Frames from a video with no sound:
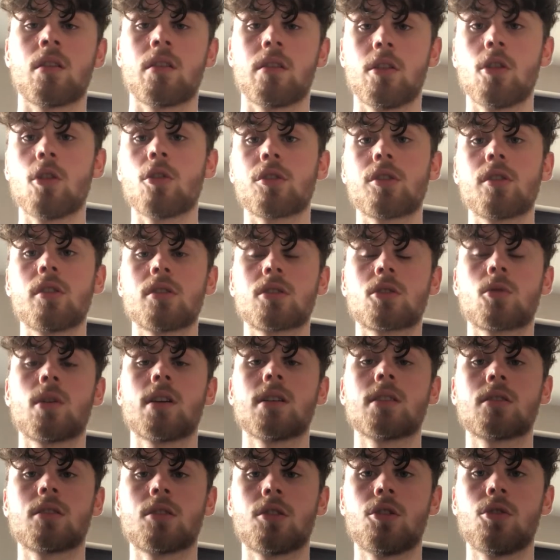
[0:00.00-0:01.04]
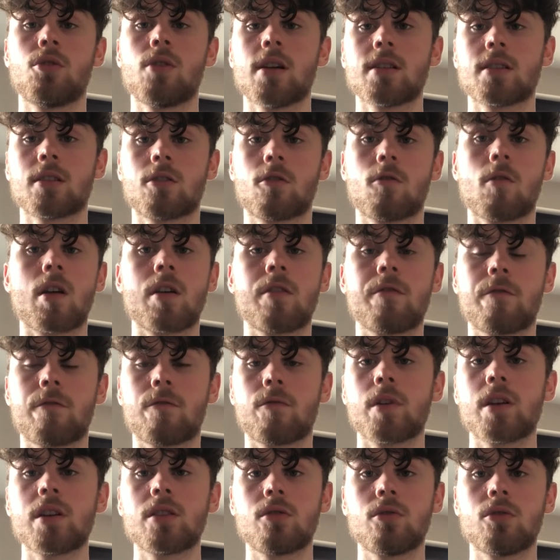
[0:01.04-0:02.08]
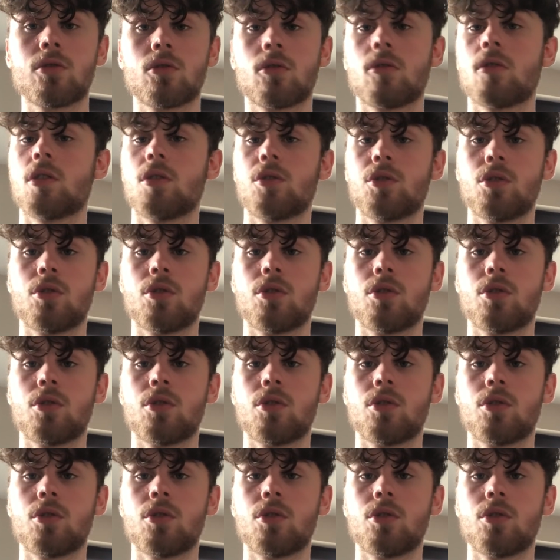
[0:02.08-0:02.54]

The Oculus Quest 2 has a great free tutorial